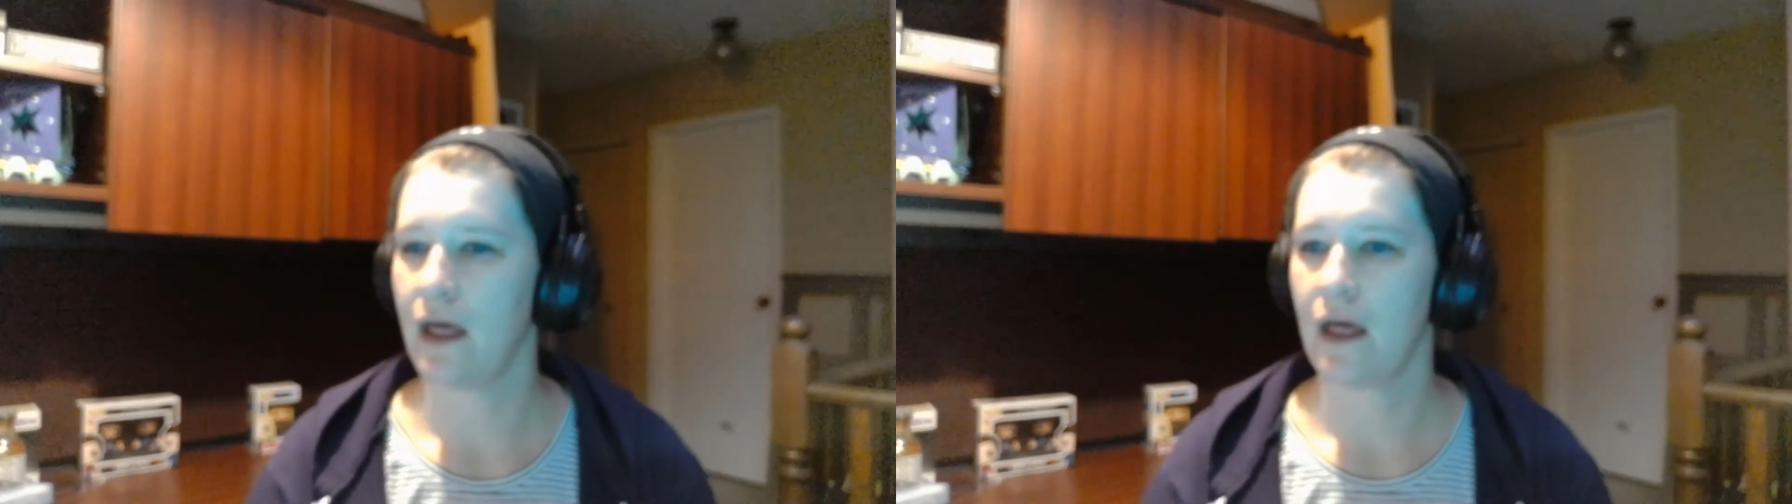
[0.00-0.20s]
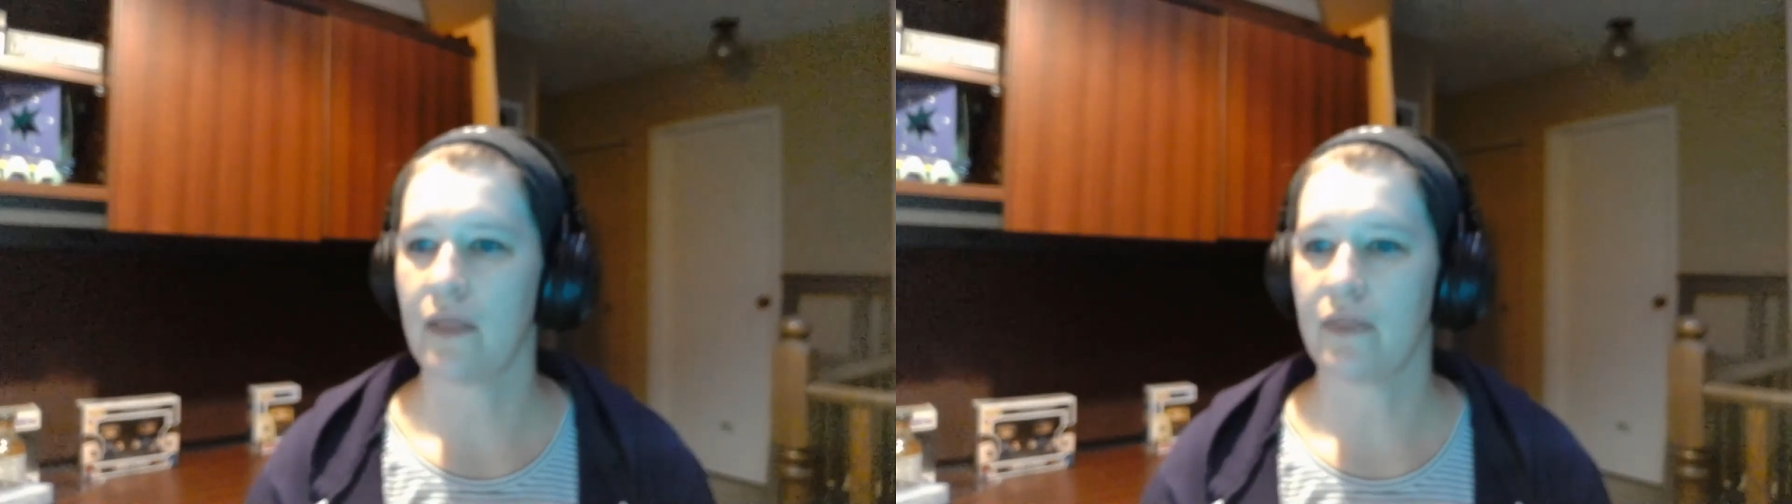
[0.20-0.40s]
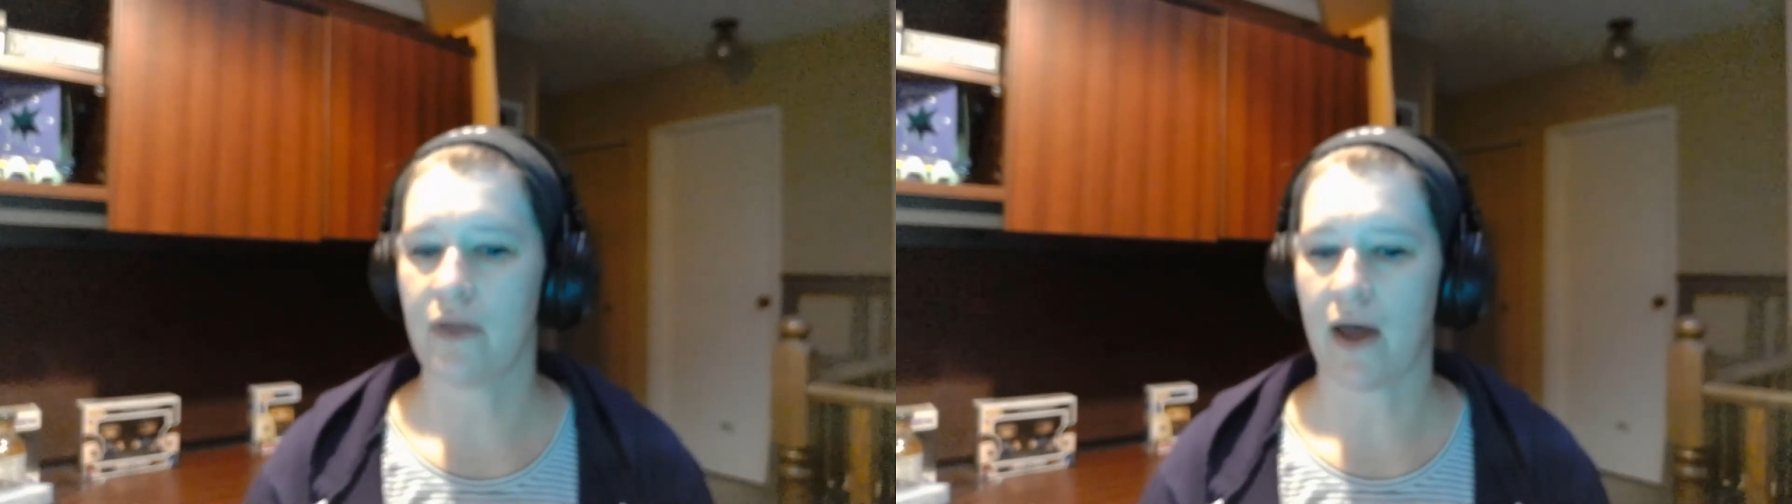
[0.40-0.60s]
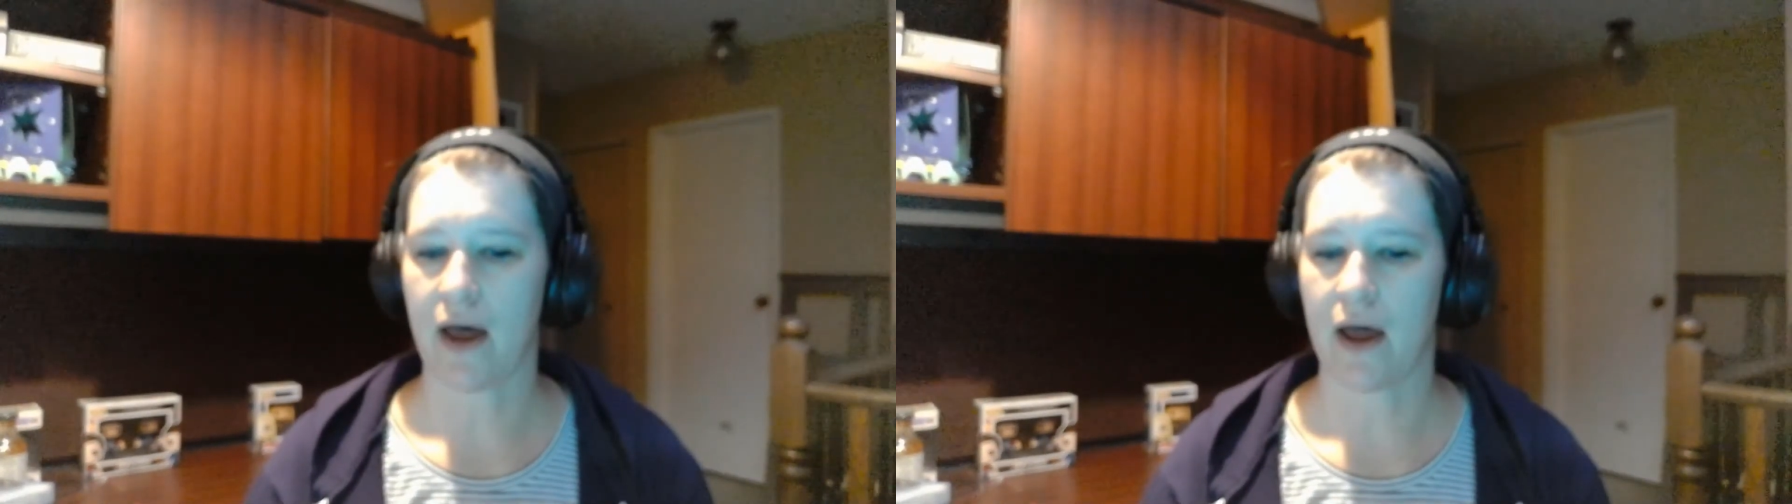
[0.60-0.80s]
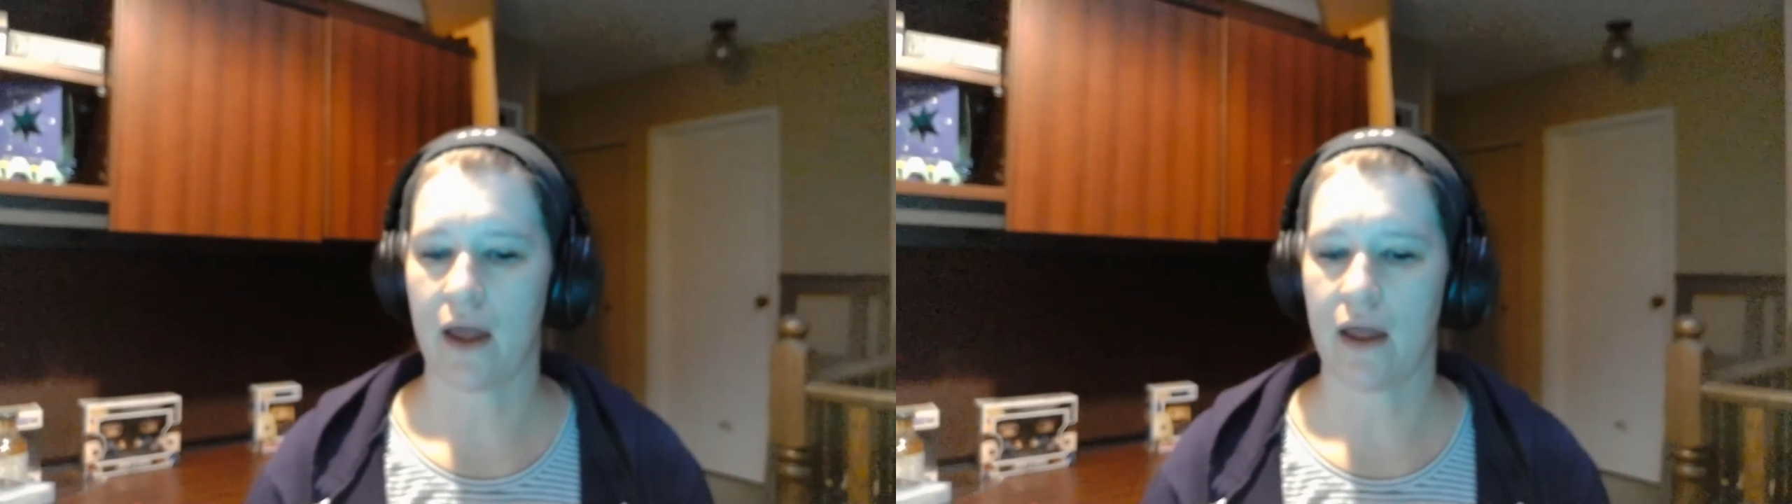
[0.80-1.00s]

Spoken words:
that